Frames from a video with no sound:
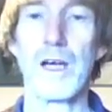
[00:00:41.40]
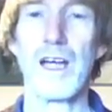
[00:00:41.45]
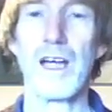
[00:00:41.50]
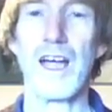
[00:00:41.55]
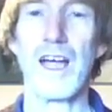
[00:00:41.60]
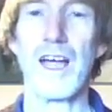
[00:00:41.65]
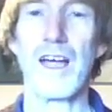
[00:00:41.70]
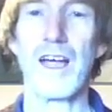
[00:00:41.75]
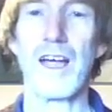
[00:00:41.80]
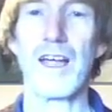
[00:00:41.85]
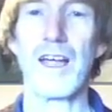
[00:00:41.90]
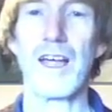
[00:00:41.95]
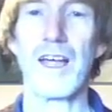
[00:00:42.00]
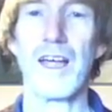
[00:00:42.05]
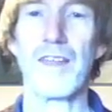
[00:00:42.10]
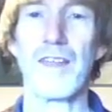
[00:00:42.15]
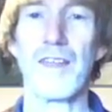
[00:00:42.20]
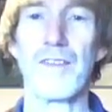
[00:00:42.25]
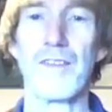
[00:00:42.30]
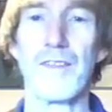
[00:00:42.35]

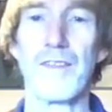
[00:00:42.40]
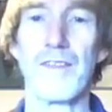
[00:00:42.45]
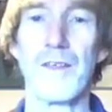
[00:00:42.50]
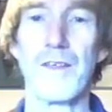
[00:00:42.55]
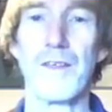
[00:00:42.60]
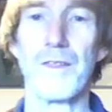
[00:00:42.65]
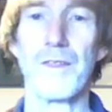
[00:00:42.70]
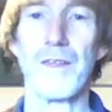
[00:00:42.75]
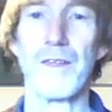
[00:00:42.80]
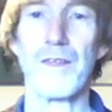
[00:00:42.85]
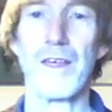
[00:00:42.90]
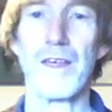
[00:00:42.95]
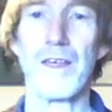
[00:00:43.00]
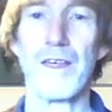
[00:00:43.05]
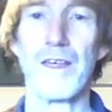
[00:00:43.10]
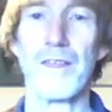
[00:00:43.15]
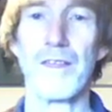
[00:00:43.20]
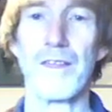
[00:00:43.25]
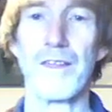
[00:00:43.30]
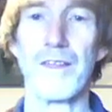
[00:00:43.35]
and this
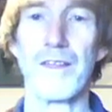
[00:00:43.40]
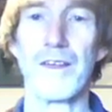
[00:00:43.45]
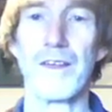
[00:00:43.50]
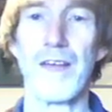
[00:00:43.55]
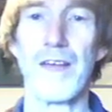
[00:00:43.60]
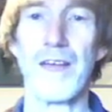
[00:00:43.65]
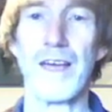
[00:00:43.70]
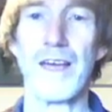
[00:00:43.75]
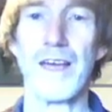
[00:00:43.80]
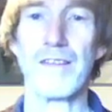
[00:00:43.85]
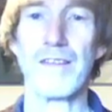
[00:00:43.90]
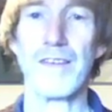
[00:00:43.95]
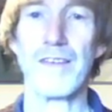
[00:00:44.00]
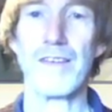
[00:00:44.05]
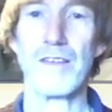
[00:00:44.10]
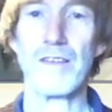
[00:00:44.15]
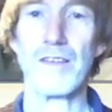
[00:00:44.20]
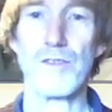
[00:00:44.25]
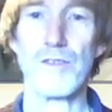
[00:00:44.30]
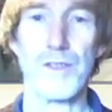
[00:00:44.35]
is an
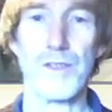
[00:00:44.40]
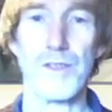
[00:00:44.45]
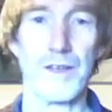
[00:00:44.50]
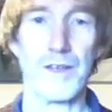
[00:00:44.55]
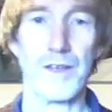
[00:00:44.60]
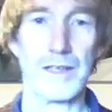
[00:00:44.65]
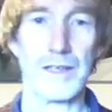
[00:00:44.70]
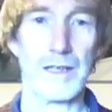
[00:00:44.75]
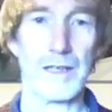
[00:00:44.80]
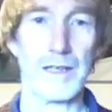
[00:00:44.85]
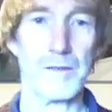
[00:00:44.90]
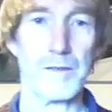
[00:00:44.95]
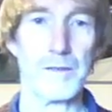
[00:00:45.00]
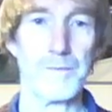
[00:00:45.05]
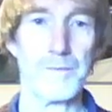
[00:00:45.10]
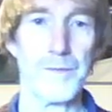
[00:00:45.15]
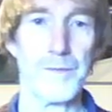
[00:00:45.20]
8-inch cyclone.